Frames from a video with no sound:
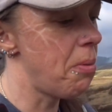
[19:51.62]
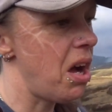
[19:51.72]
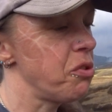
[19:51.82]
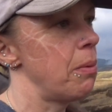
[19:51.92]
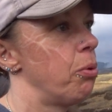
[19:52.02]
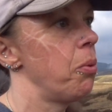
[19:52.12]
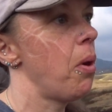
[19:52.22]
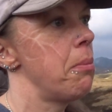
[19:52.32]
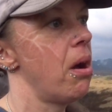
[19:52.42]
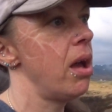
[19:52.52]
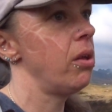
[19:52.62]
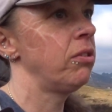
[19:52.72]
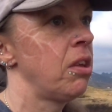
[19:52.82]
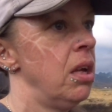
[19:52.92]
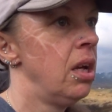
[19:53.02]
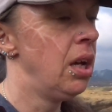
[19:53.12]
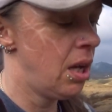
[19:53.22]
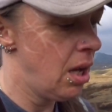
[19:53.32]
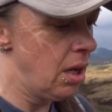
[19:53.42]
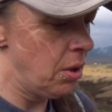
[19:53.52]
miles, 1.1 miles,
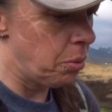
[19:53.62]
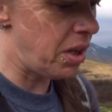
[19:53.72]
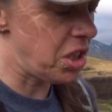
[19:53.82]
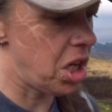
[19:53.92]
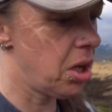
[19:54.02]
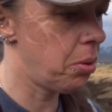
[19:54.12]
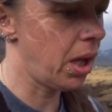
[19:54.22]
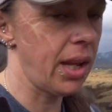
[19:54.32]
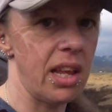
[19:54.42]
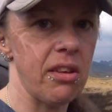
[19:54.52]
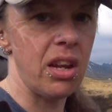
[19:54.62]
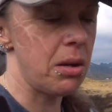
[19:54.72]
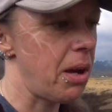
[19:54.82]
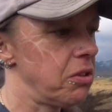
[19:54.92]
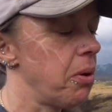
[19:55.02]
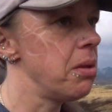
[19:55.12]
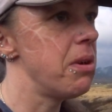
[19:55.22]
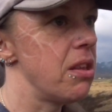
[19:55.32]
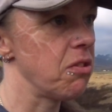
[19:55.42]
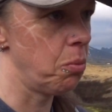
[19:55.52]
which we can get done in about 20
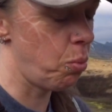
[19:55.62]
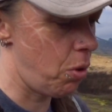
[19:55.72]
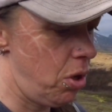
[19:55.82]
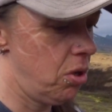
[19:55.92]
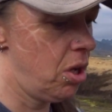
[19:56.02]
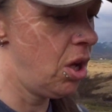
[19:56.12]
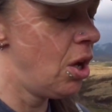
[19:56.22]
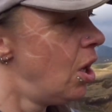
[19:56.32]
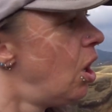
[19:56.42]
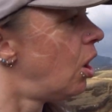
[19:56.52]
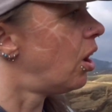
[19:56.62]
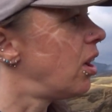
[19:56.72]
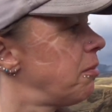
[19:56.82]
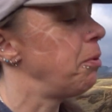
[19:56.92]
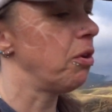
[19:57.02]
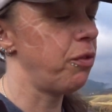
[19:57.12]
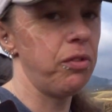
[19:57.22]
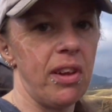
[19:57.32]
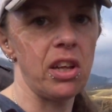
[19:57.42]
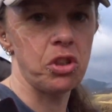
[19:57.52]
minutes on this beautiful
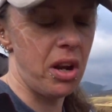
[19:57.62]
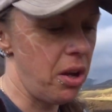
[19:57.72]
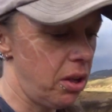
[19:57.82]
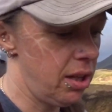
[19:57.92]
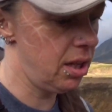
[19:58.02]
flat trail.